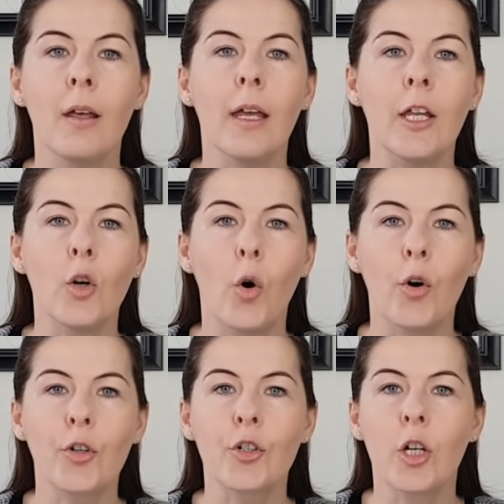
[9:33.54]
In
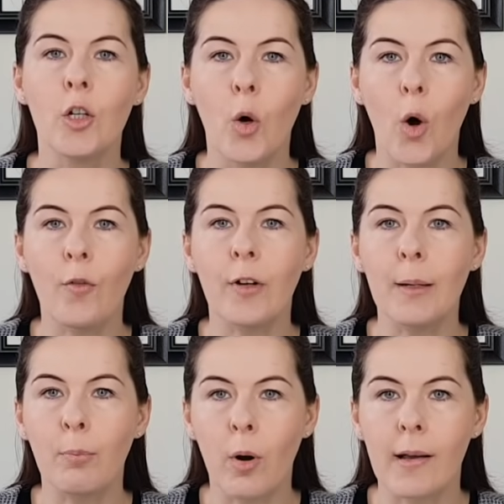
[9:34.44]
order to lawfully
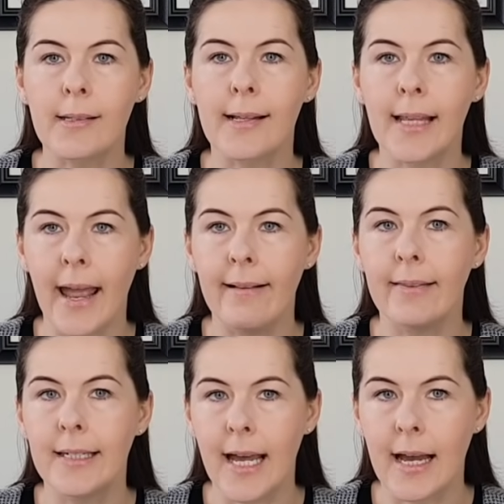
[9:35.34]
process
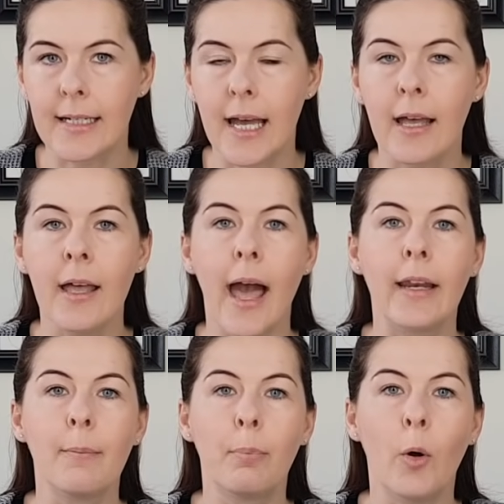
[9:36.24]
health data, an
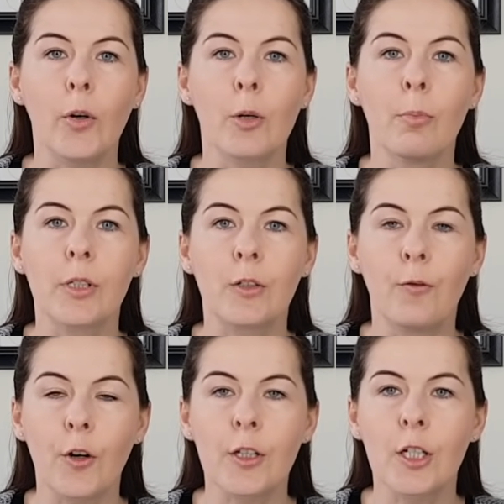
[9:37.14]
employer must
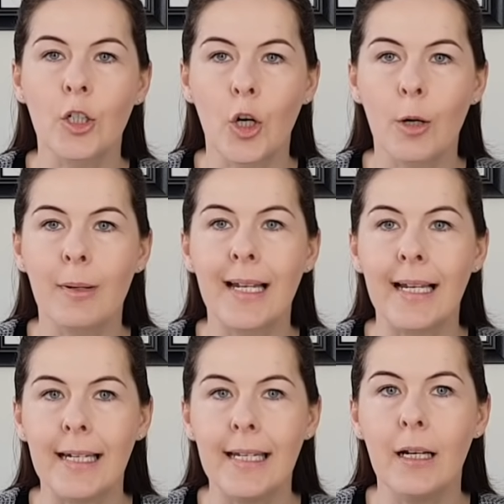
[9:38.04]
first determine a
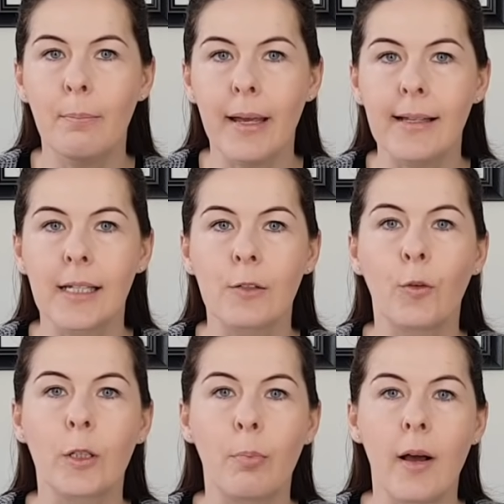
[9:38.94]
legal basis
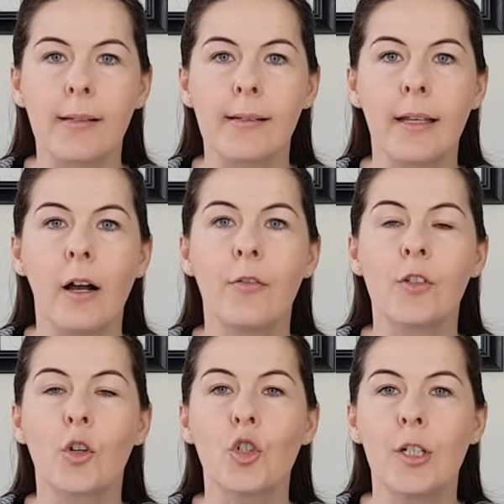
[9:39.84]
for the processing of
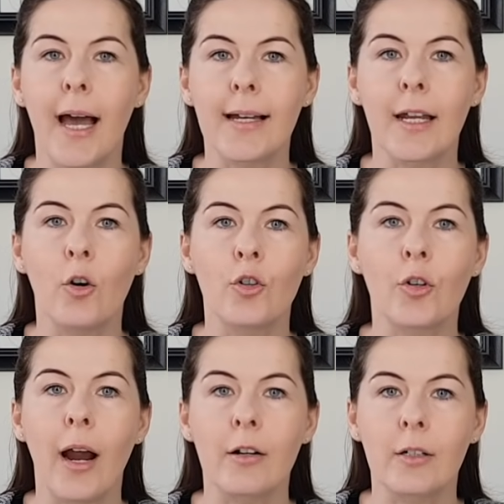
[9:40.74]
such data
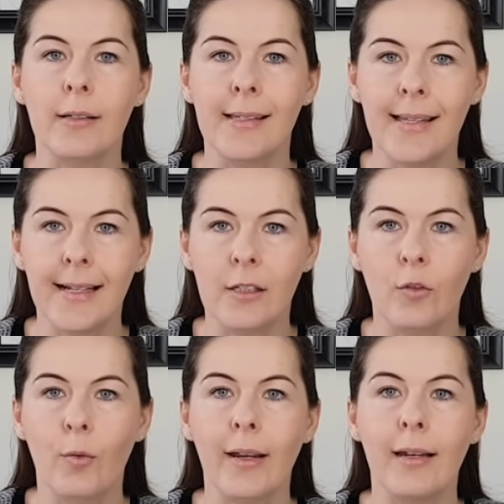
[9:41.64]
under Article 6 of
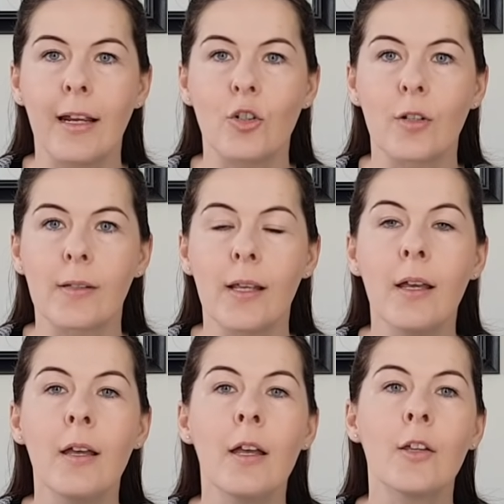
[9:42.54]
the regulations,
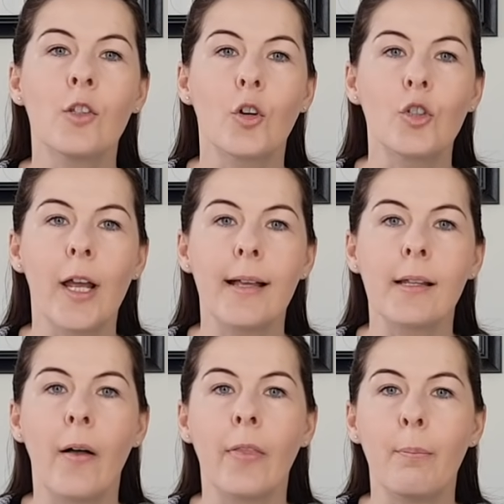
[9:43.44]
such as
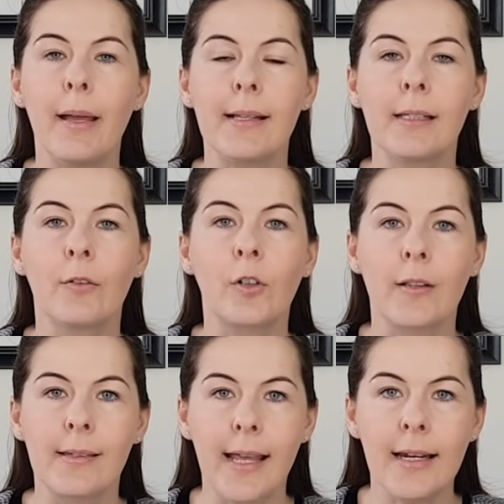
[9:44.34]
on the basis of
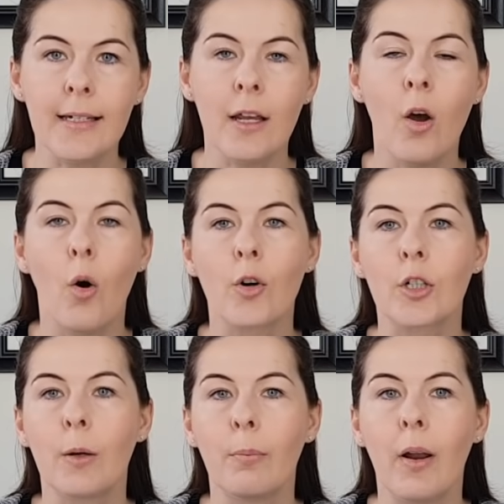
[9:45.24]
consent or to
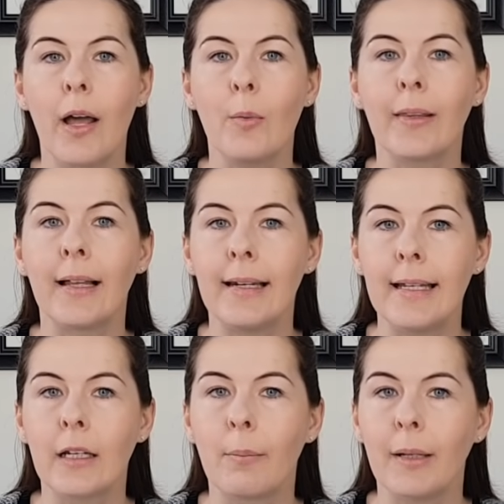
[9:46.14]
comply with a
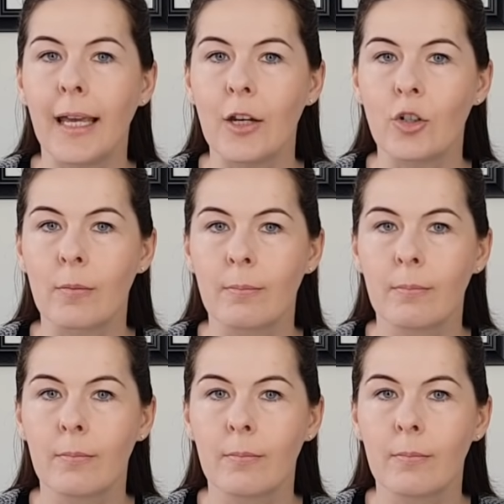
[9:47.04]
legal obligation.